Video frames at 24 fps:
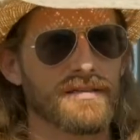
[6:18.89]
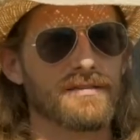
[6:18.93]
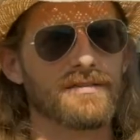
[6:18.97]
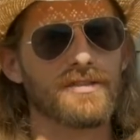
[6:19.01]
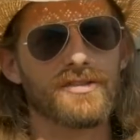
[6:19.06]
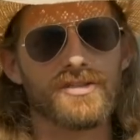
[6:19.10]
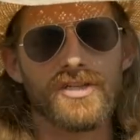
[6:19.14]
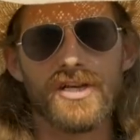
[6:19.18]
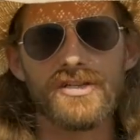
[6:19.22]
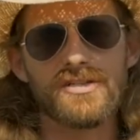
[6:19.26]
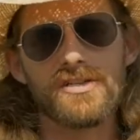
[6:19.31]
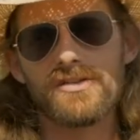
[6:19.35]
the
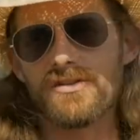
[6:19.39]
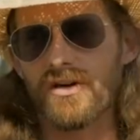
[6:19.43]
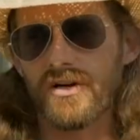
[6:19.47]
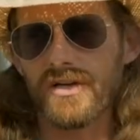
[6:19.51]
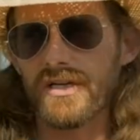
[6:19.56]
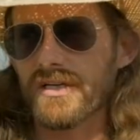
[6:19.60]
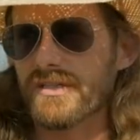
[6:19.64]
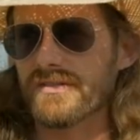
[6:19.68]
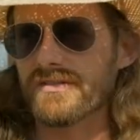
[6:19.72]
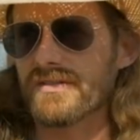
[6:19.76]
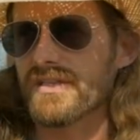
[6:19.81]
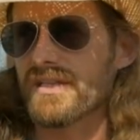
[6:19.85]
judges aren't
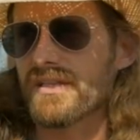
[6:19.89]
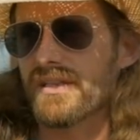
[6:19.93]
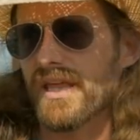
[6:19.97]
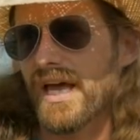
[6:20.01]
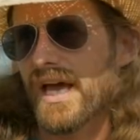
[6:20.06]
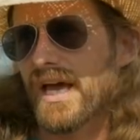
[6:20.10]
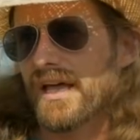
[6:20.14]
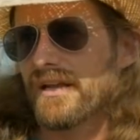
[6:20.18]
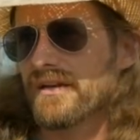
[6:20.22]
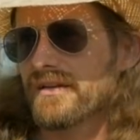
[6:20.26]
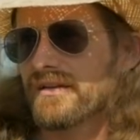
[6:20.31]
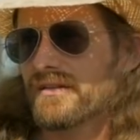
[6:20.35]
gonna see
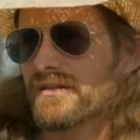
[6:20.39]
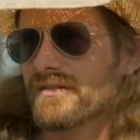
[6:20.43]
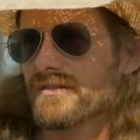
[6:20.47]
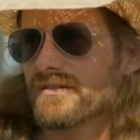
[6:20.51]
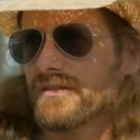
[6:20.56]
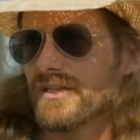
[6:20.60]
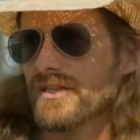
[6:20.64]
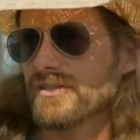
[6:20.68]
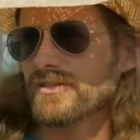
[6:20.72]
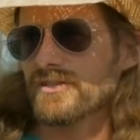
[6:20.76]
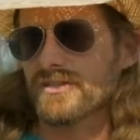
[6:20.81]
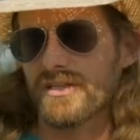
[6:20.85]
that.
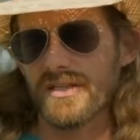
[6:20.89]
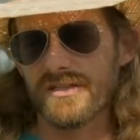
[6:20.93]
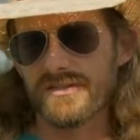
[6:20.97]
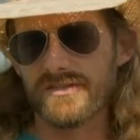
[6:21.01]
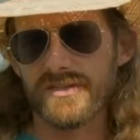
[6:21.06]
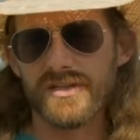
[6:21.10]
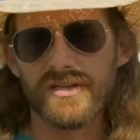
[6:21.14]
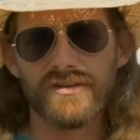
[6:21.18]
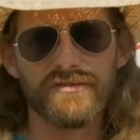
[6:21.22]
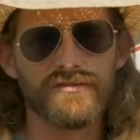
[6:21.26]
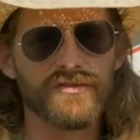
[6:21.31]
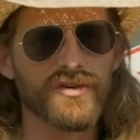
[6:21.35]
They're just gonna
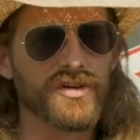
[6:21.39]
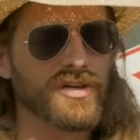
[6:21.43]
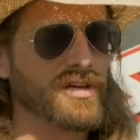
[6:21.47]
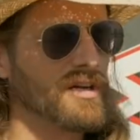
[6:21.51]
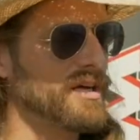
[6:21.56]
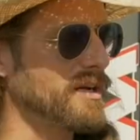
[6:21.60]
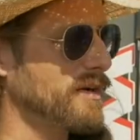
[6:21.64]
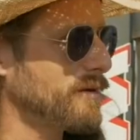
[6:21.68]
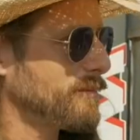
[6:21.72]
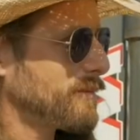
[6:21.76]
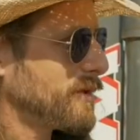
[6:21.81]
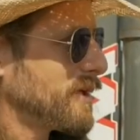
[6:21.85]
see your foot
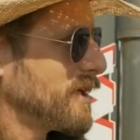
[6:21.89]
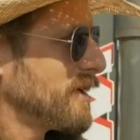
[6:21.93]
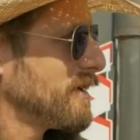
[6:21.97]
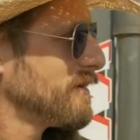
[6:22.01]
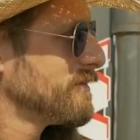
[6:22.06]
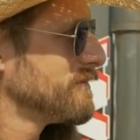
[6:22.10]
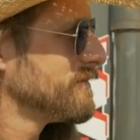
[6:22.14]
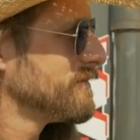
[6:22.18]
not up there.